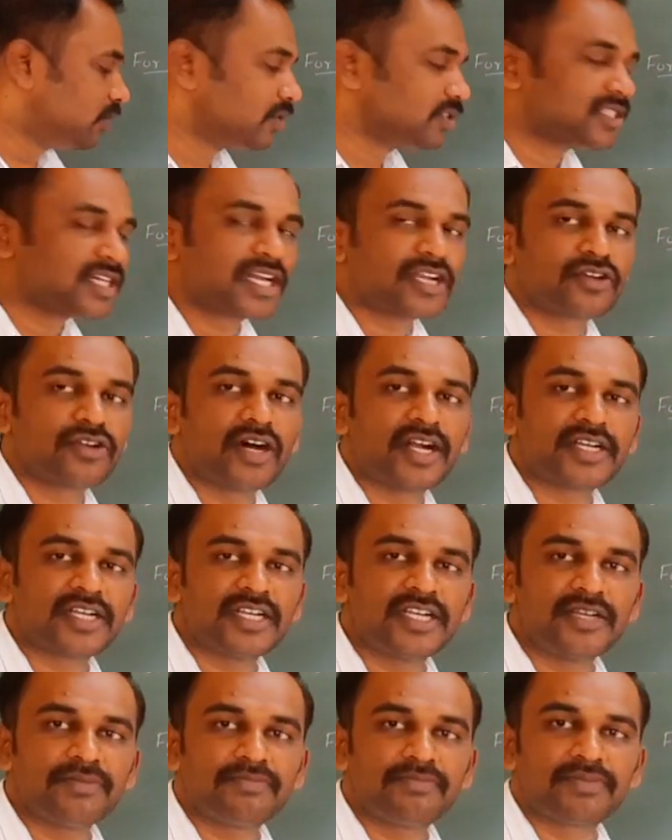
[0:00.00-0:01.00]
Those are not
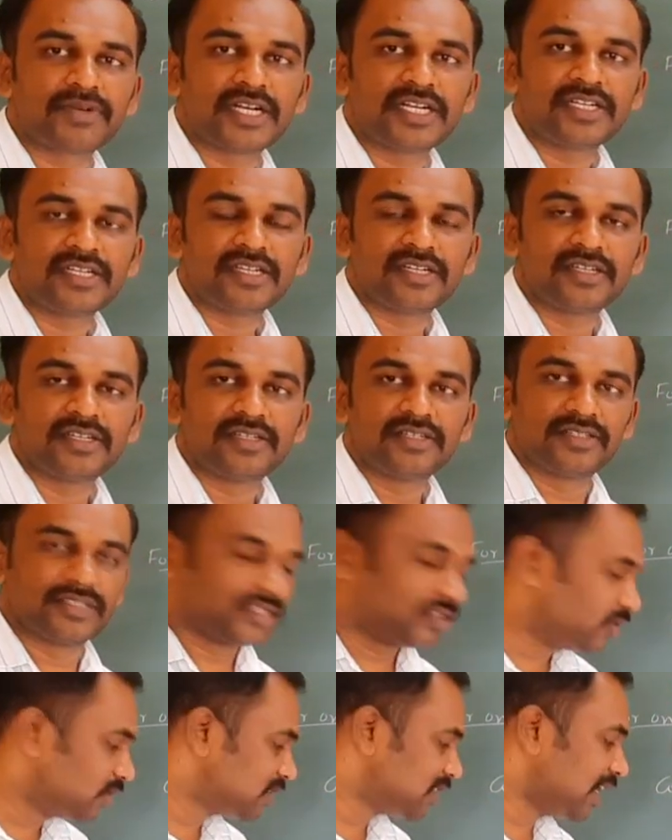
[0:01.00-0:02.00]
a
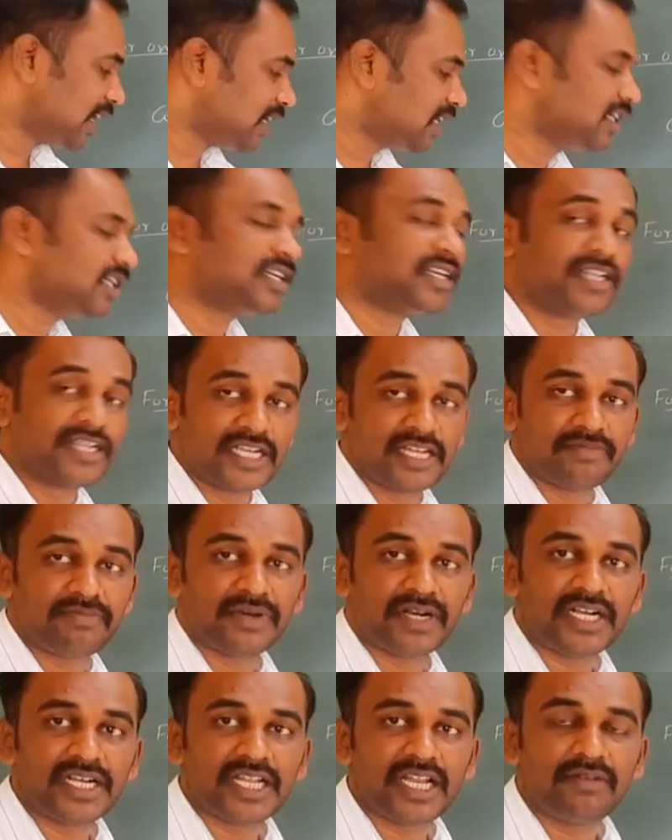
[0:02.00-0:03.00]
different. Those are a
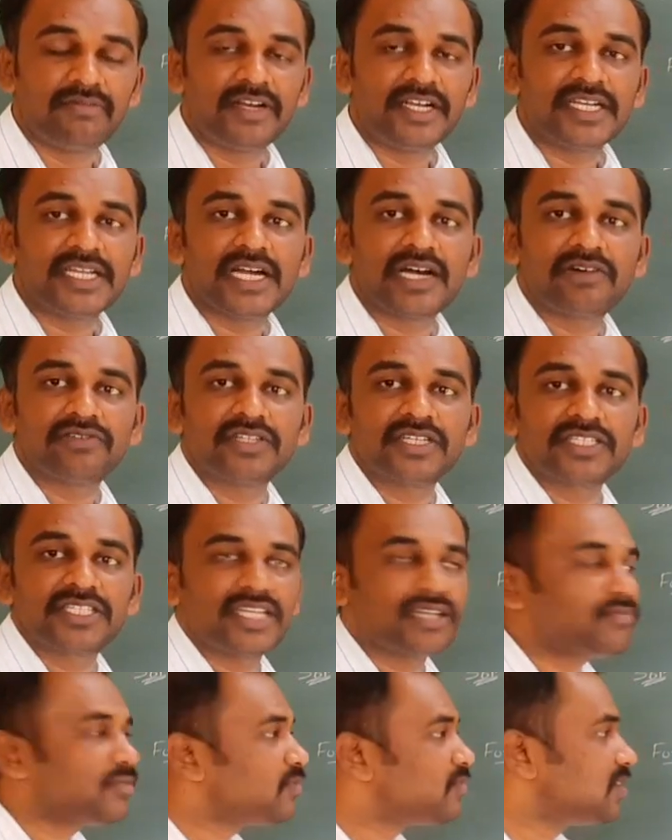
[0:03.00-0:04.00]
different element. Have the
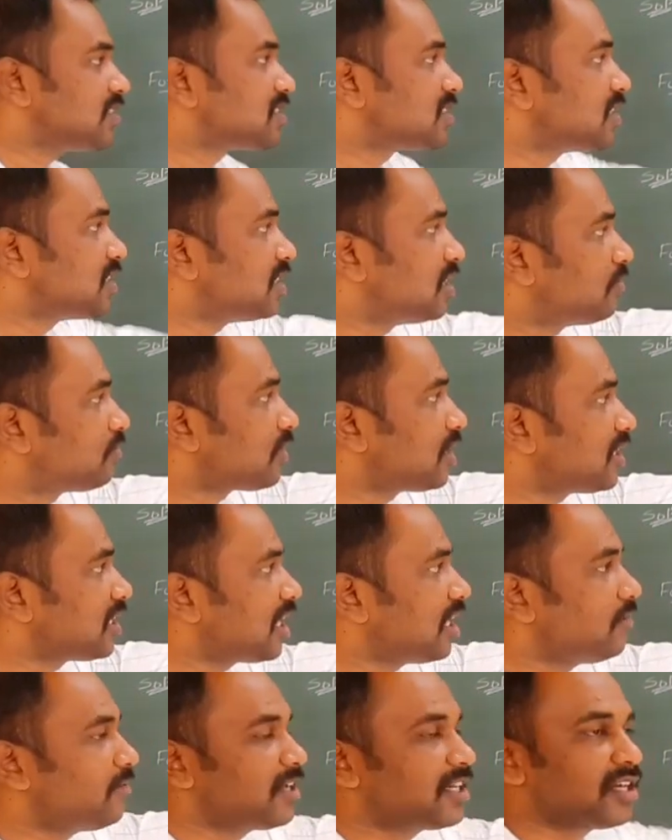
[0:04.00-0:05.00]
same image.
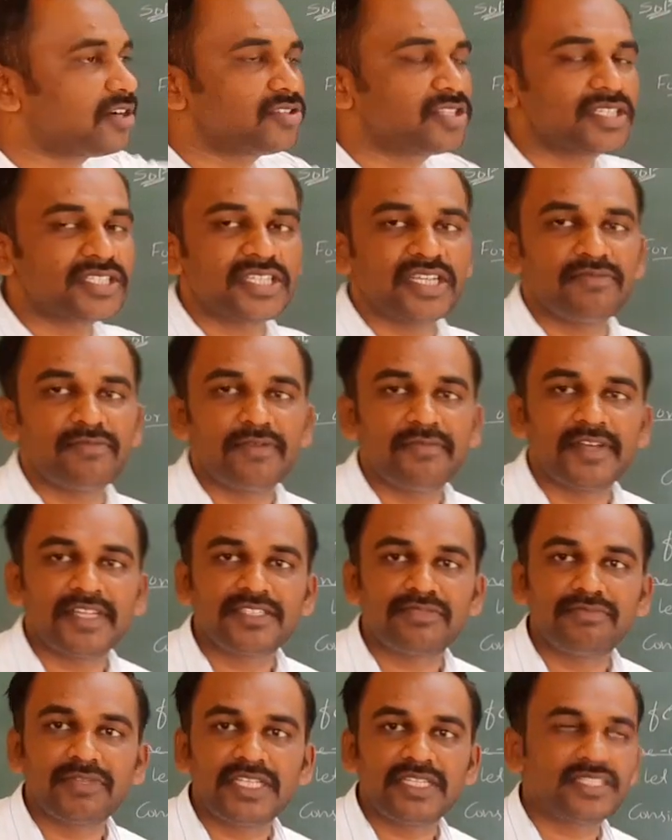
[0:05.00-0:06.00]
Different element have the same
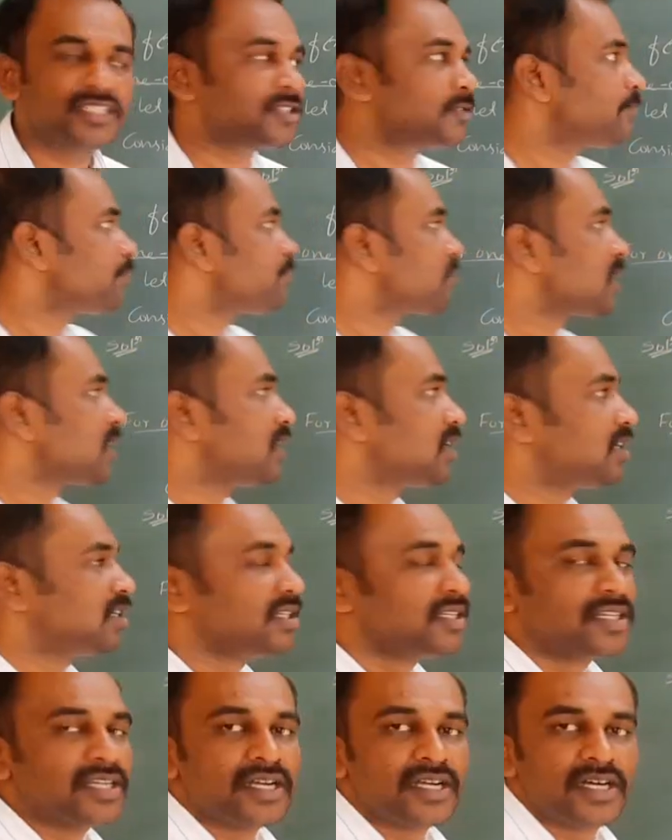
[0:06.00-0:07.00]
image. These
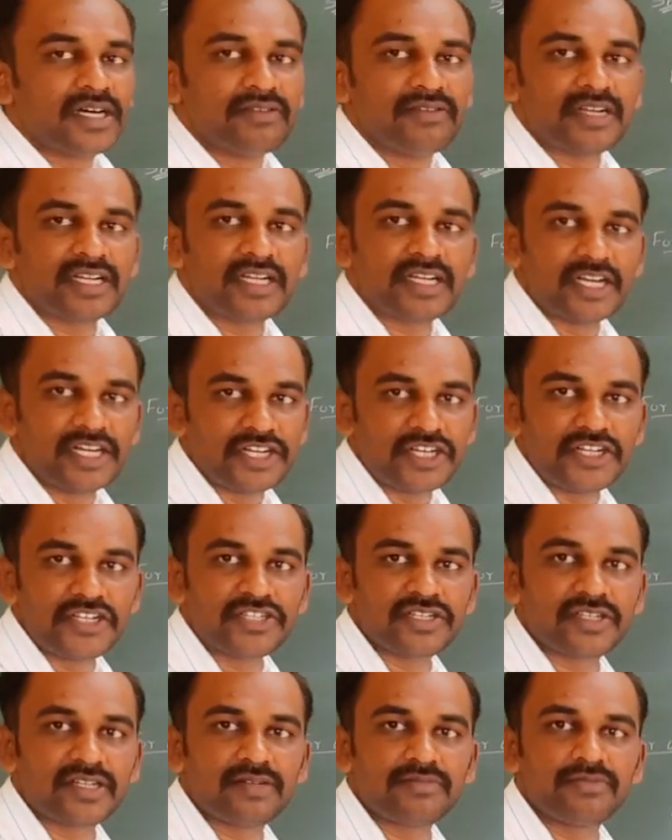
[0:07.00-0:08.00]
our
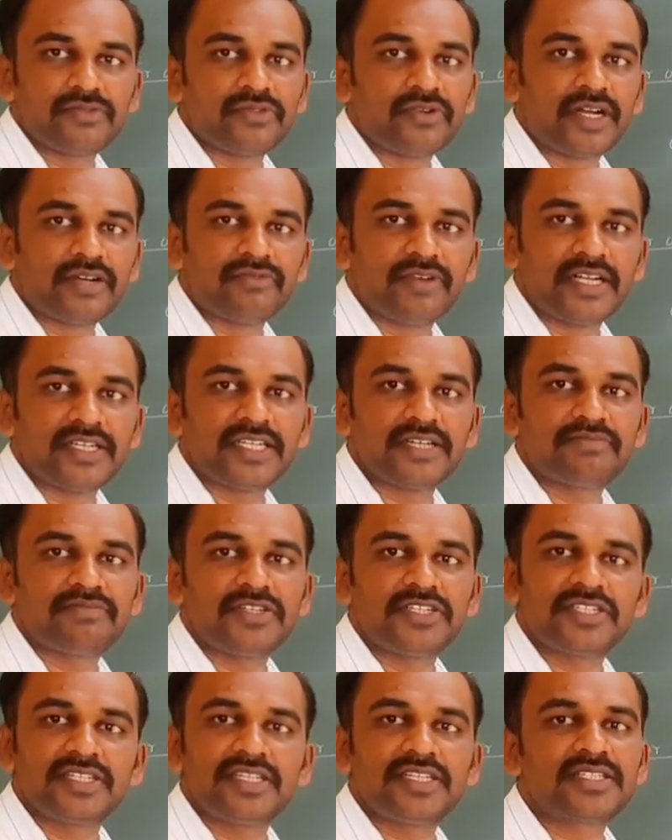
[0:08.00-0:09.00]
condition of 1
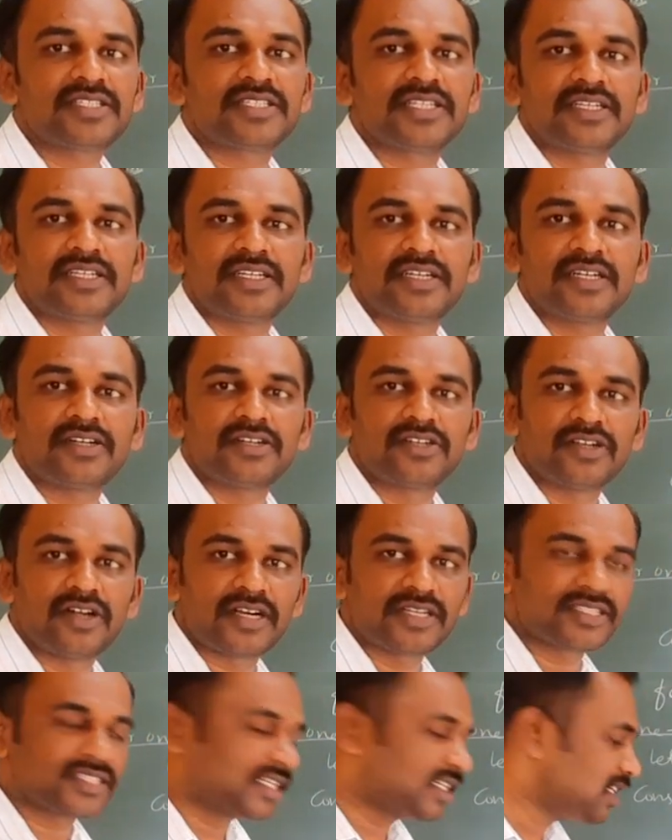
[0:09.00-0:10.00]
definition is
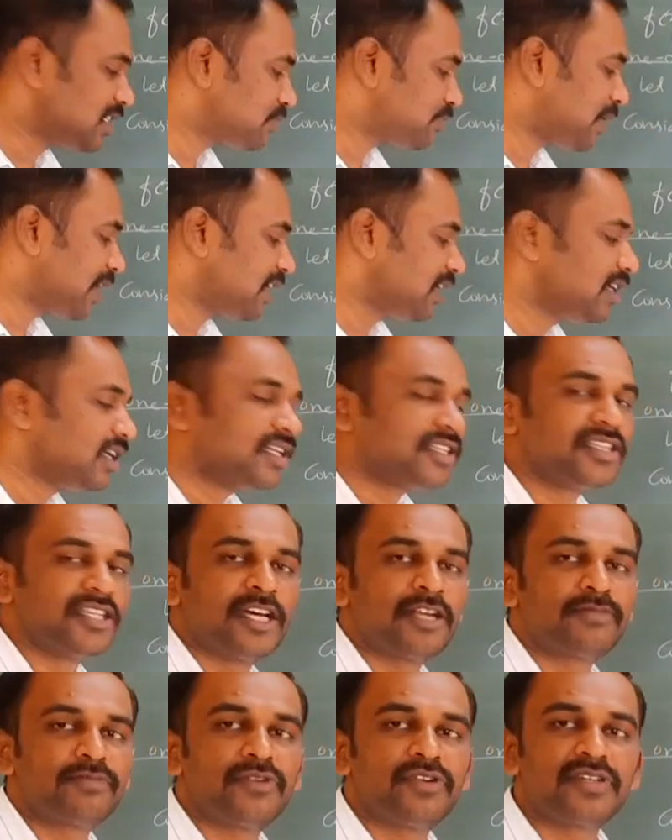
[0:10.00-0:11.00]
not satisfied,
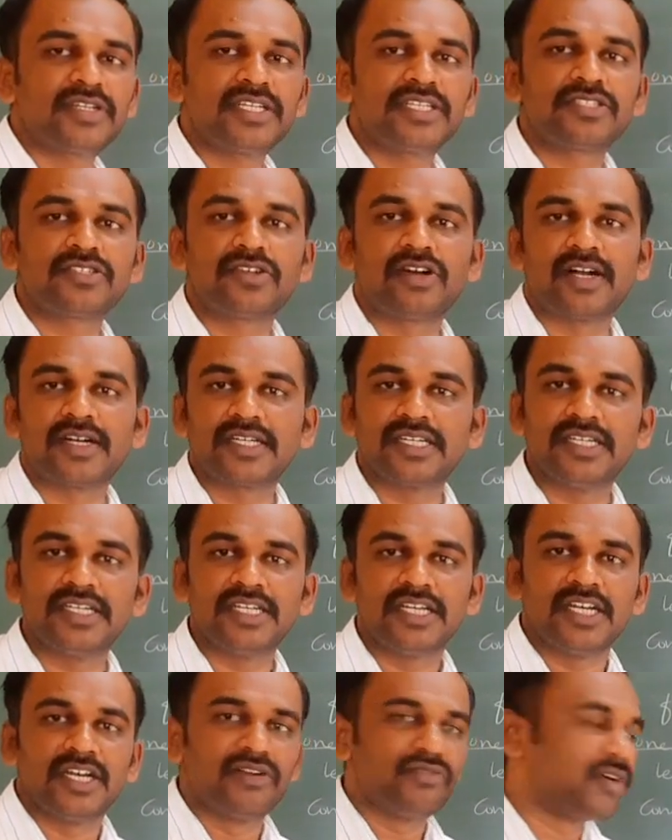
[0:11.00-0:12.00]
therefore it is not
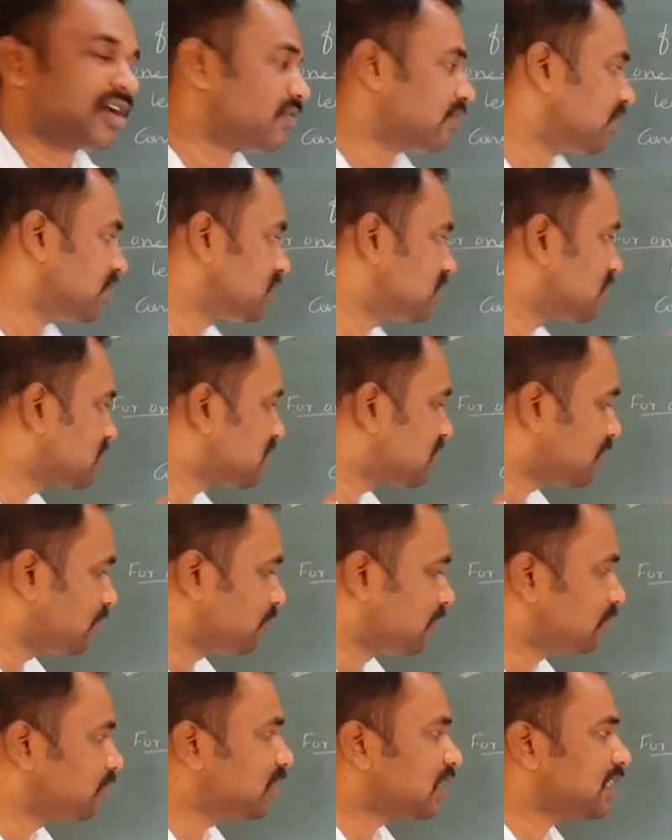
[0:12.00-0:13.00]
a 1. Just
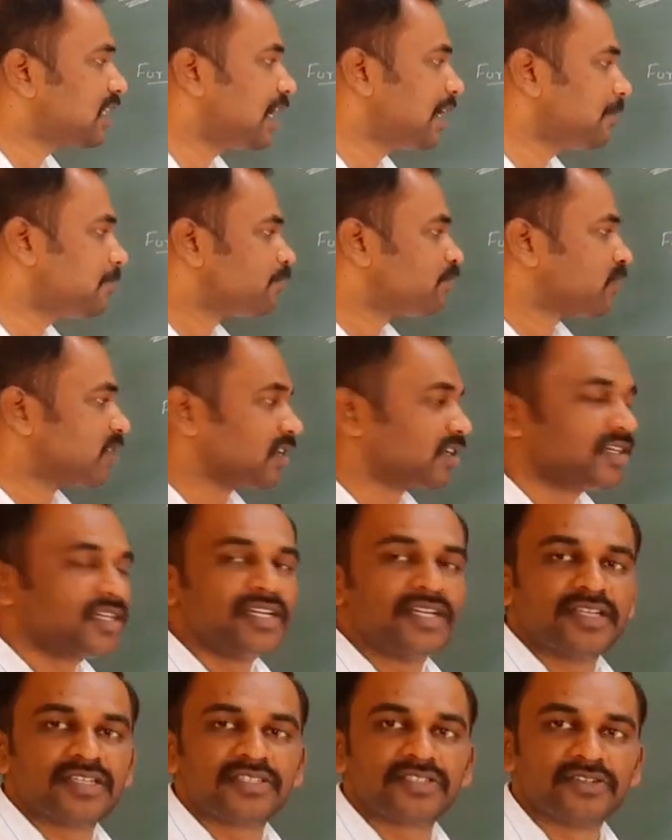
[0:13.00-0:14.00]
remember
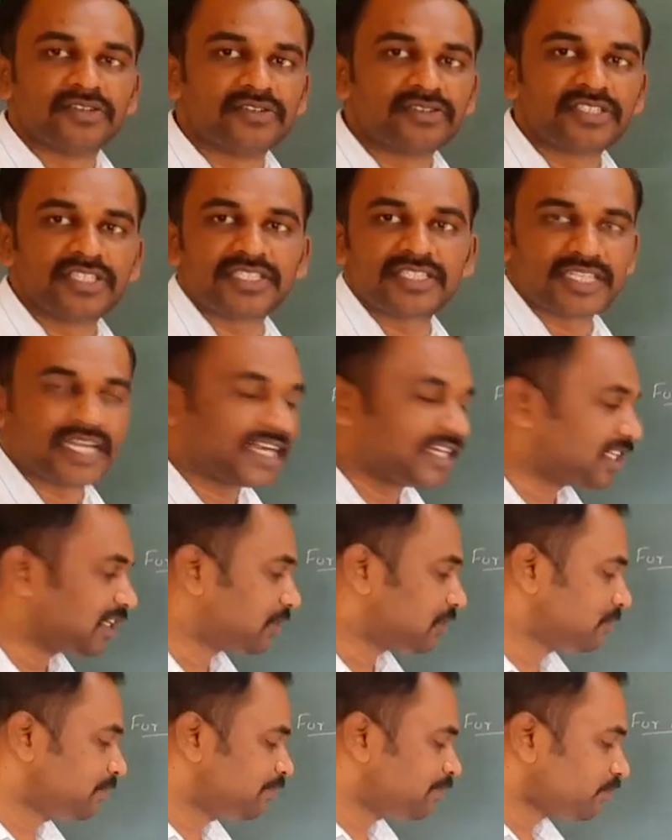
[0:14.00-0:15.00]
that. So just write it.